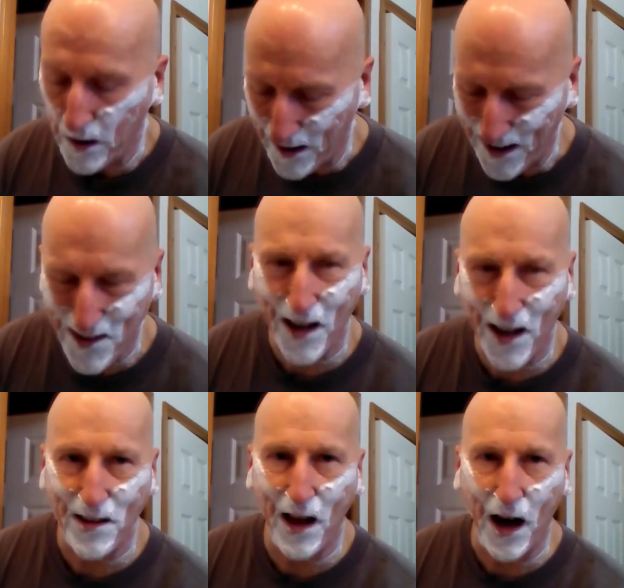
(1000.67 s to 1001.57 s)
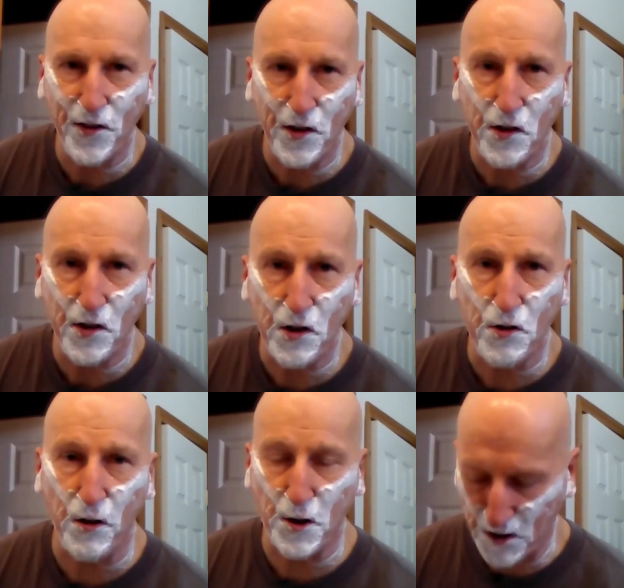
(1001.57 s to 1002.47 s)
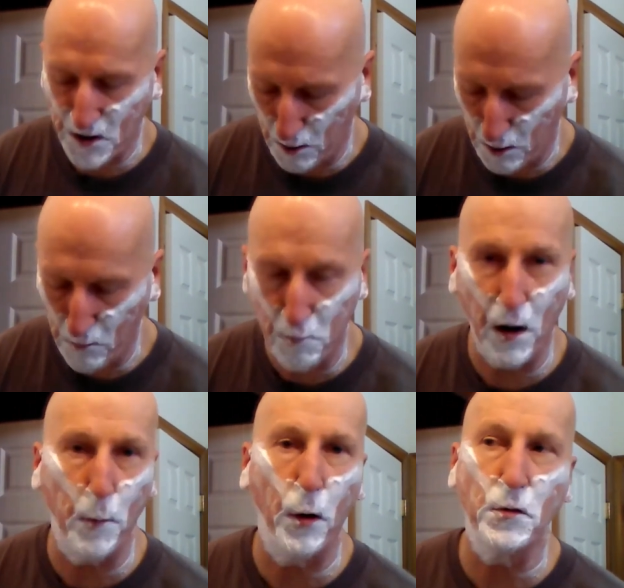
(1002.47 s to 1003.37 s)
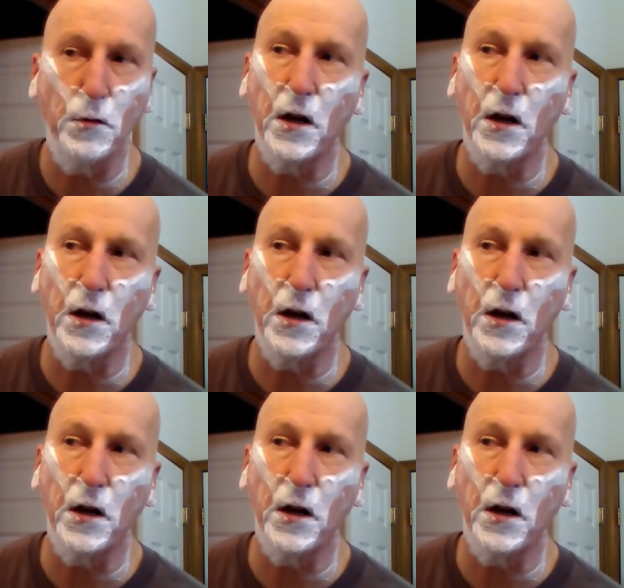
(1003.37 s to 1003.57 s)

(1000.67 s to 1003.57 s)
I tend not to stretch my skin with my opposing